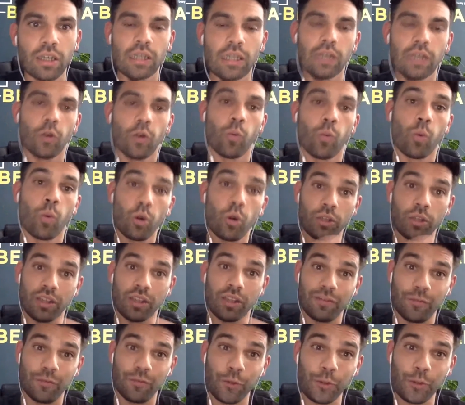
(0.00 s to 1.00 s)
What are
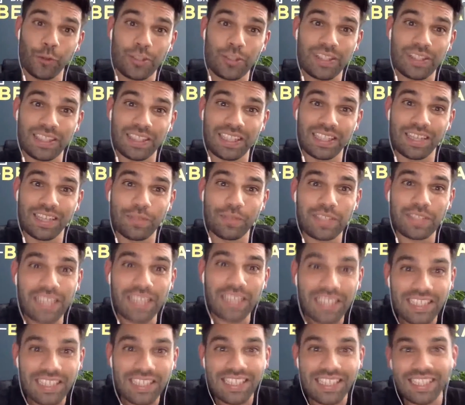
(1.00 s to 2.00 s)
foods that give us
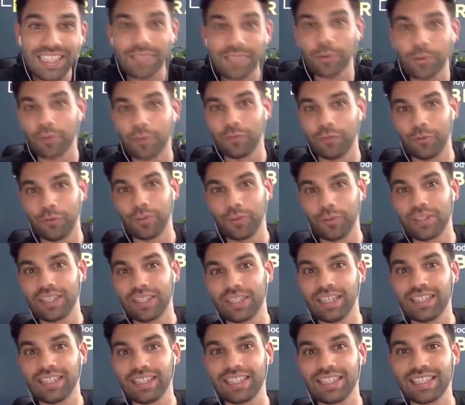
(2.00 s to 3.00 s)
energy? What are foods that
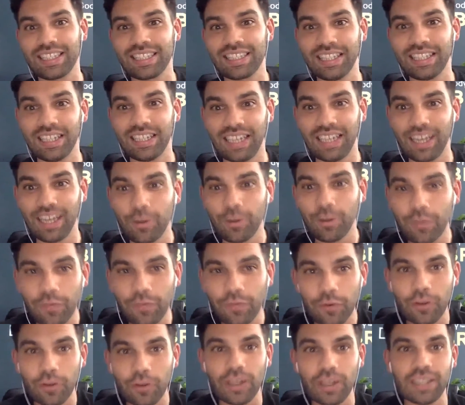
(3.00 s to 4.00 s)
are healthy for
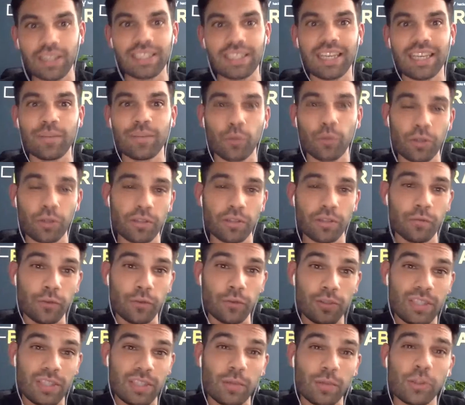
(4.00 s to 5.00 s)
us? And what are the foods
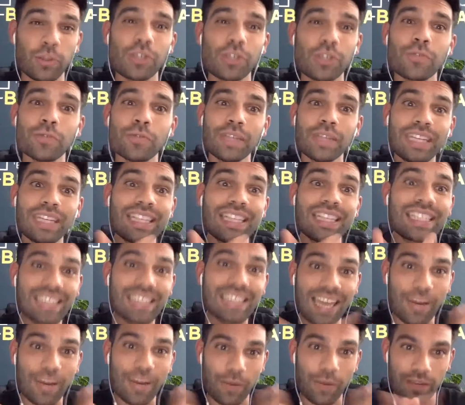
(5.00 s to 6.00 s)
that we should really stay
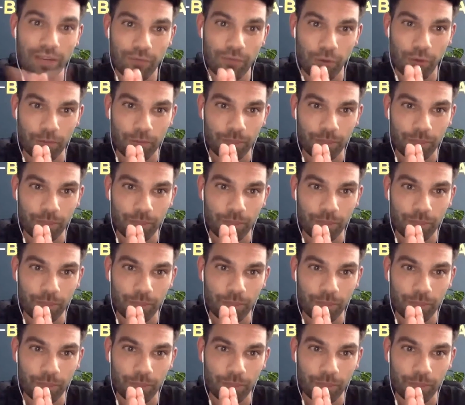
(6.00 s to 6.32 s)
away from?